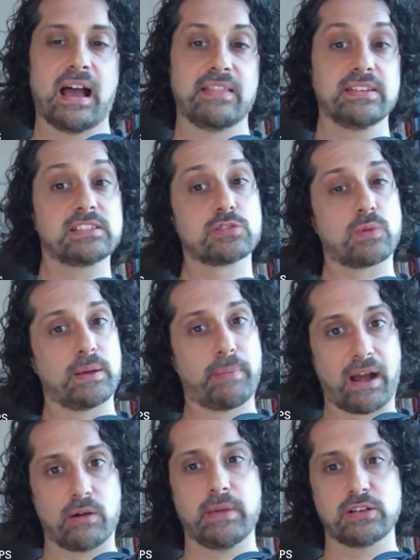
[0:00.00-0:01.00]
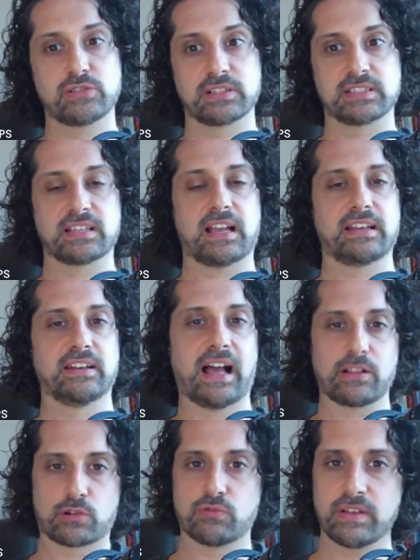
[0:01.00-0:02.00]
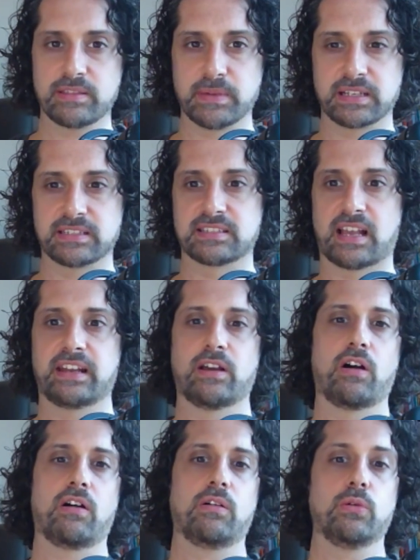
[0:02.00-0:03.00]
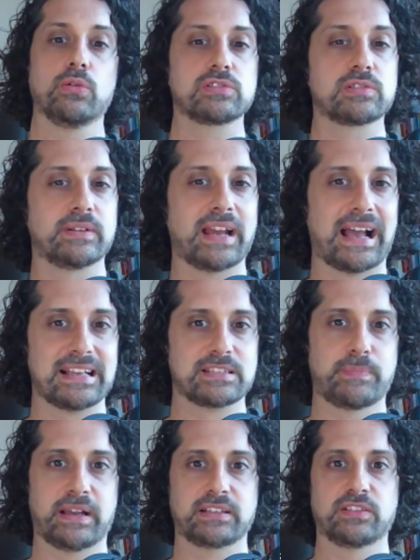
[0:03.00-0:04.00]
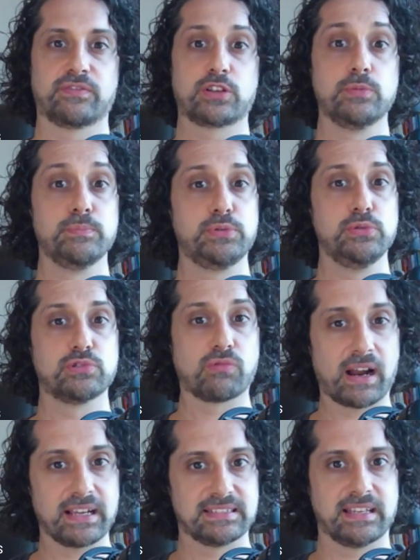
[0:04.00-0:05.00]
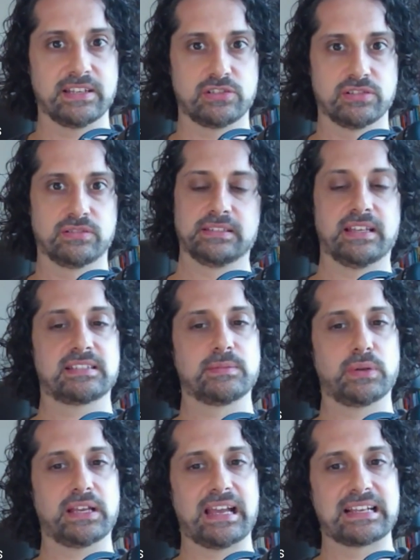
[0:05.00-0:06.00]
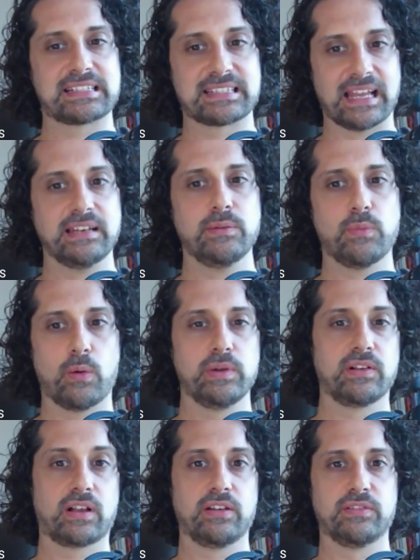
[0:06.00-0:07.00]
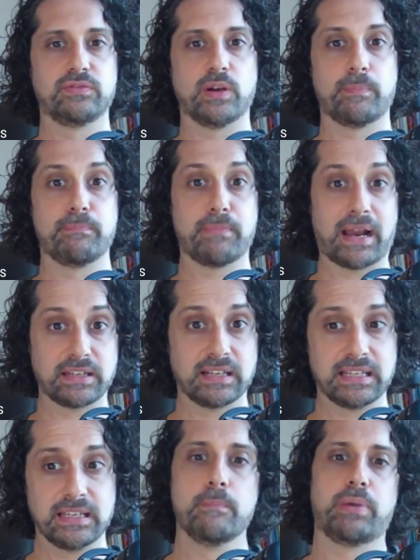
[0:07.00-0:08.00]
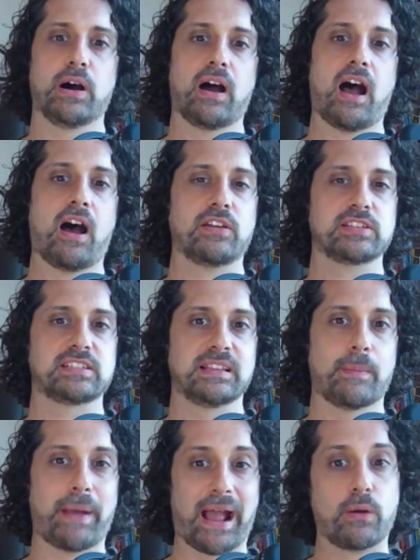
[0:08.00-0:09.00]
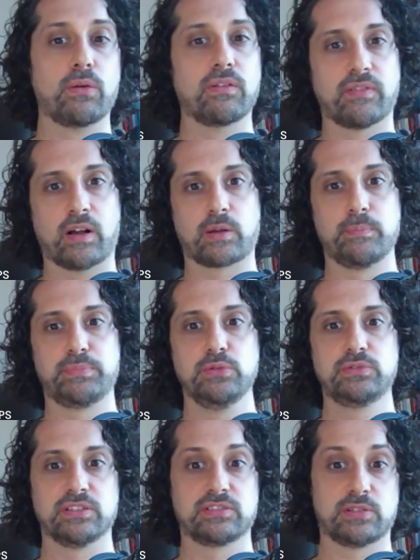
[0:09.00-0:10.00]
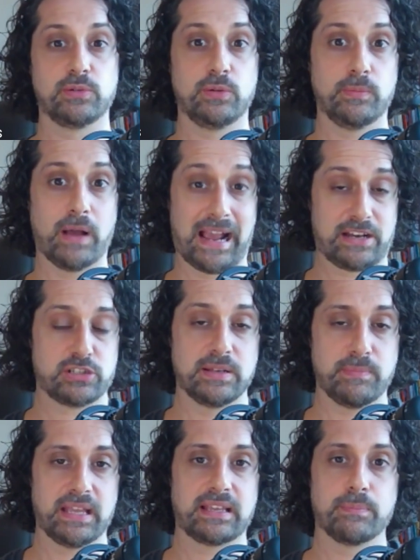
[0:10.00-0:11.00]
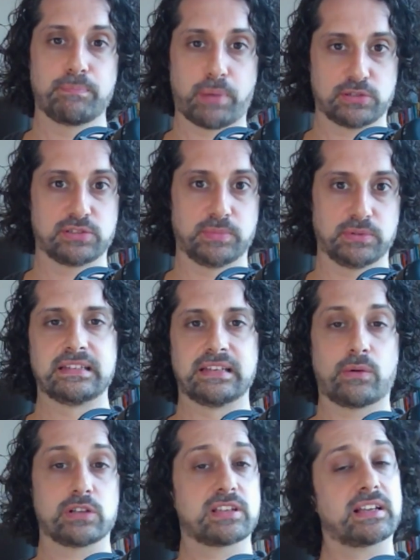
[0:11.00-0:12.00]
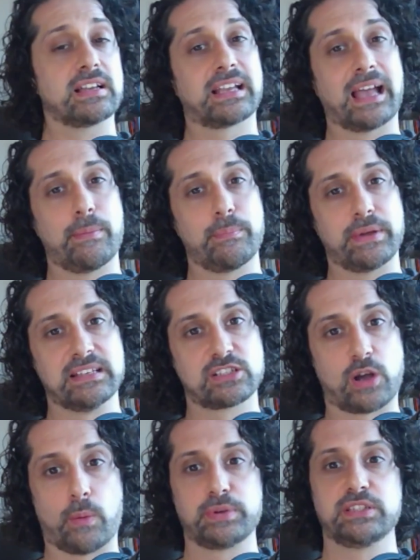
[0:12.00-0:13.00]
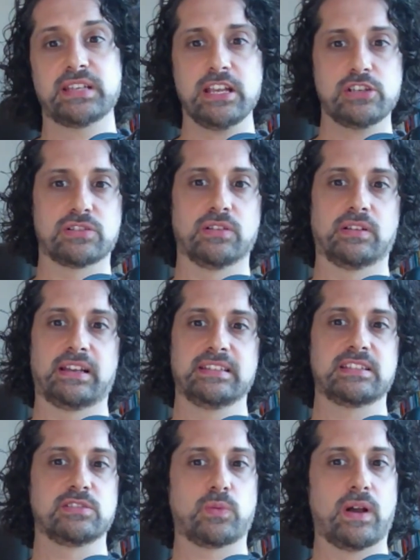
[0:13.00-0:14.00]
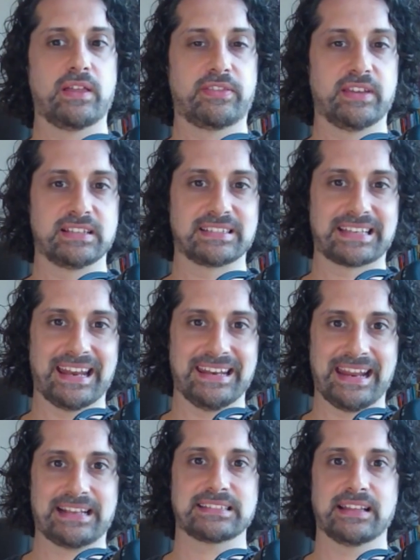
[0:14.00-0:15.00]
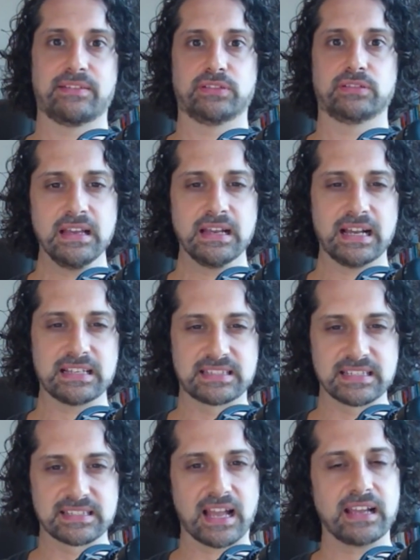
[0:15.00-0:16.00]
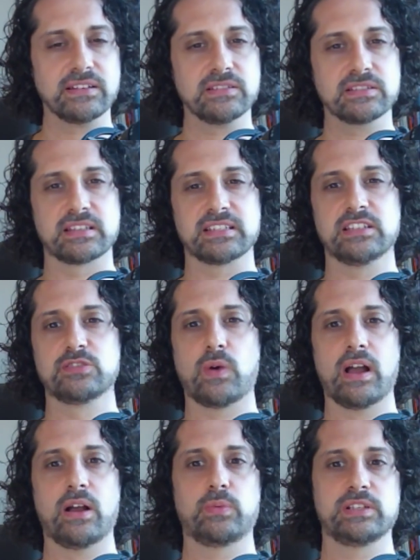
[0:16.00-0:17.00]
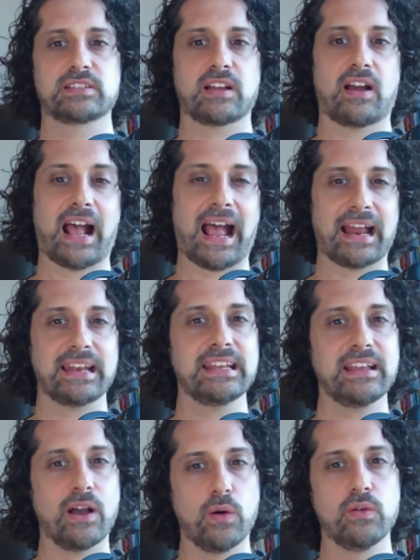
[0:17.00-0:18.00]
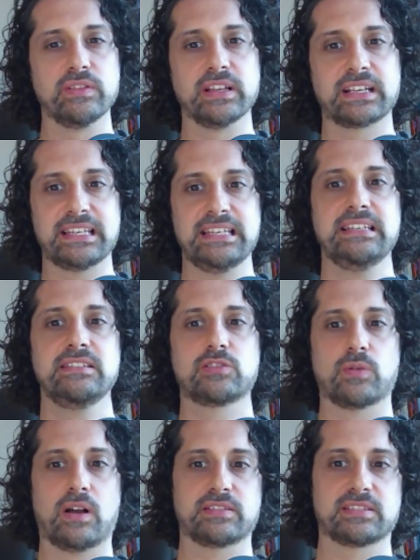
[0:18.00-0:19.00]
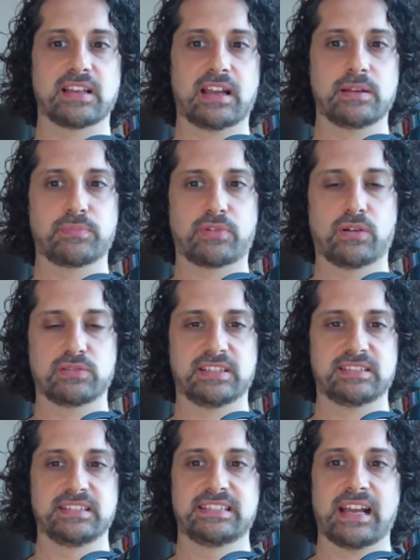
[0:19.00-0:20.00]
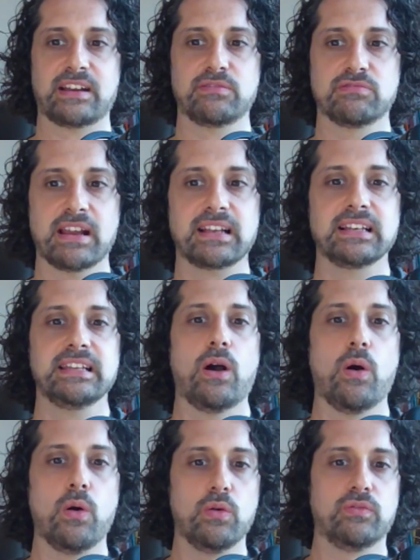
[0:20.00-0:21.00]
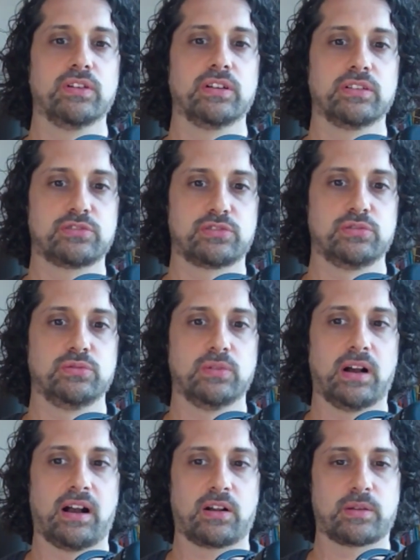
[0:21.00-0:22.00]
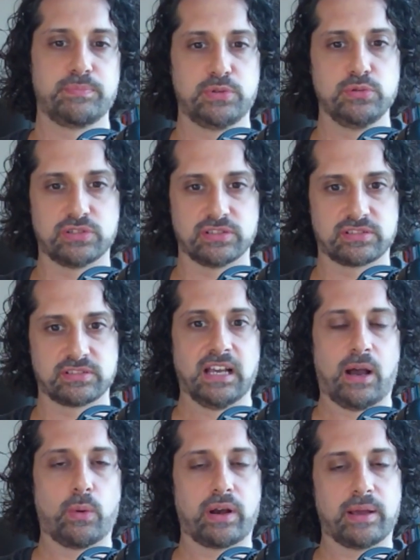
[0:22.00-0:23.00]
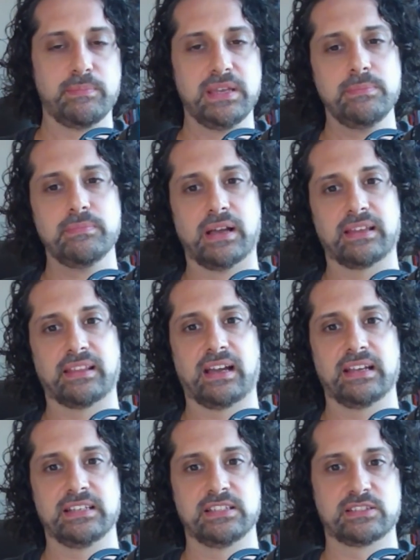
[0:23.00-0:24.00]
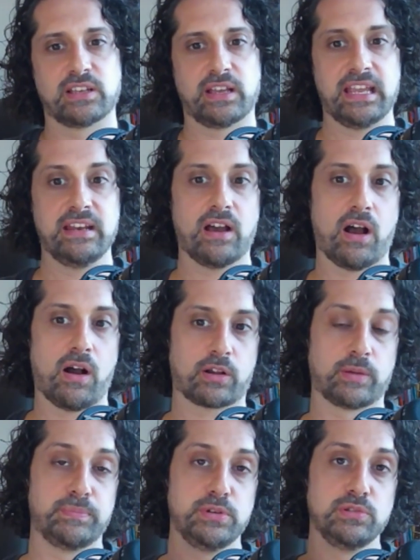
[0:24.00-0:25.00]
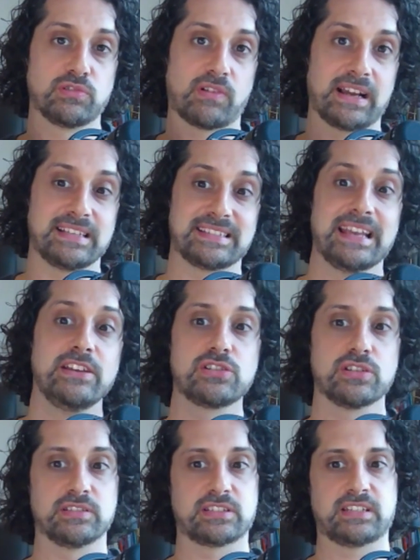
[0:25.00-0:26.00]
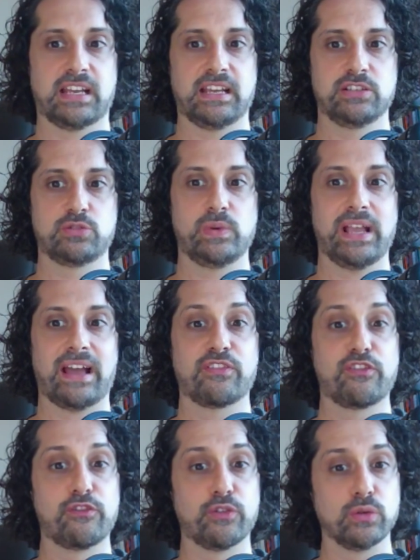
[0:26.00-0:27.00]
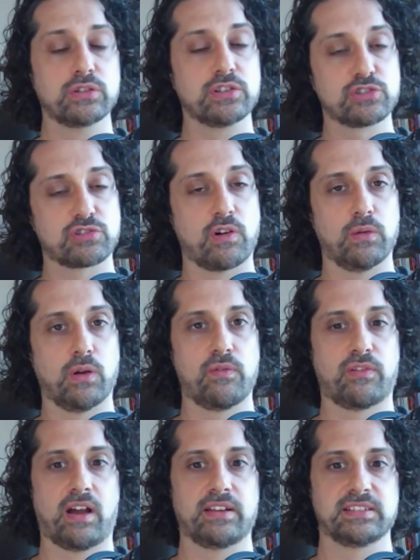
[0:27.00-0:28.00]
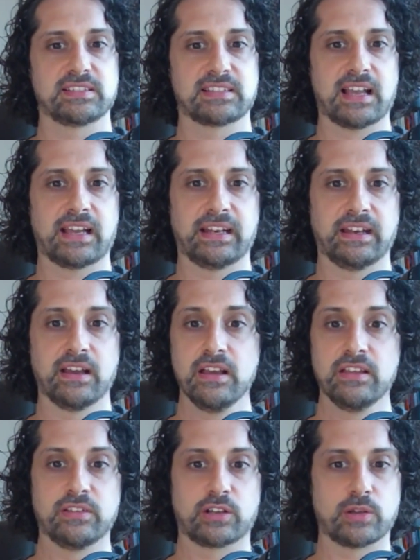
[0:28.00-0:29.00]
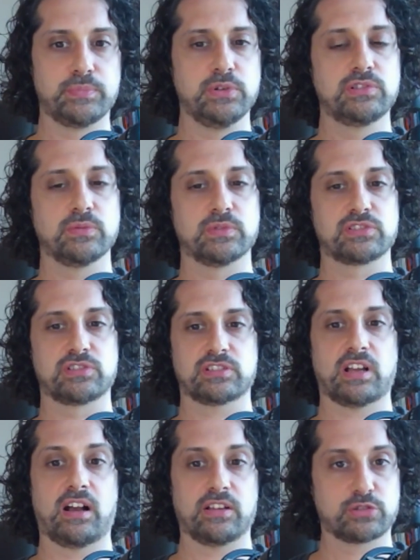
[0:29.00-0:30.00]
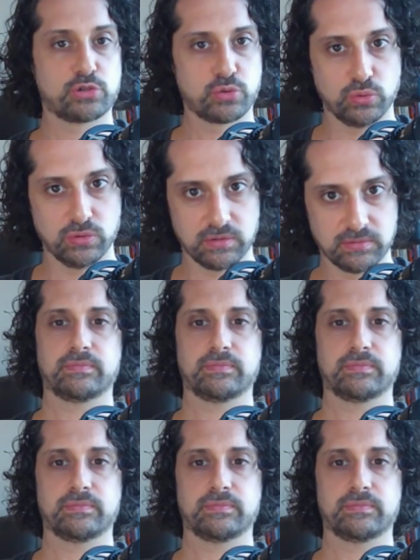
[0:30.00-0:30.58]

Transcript: And this is why parametric design and algorithmic design are also an aspect of computerization. They're simply extending what we could have done manually, but harnessing the power of our computers to actually make it possible. Now, our second camp is computational, and this is where things get next level. As designers, this is where we start handing over the keys to our design process directly over to our computers. And what I mean by that is in our computerization stage, we had full control over our design. The computer was just our tool.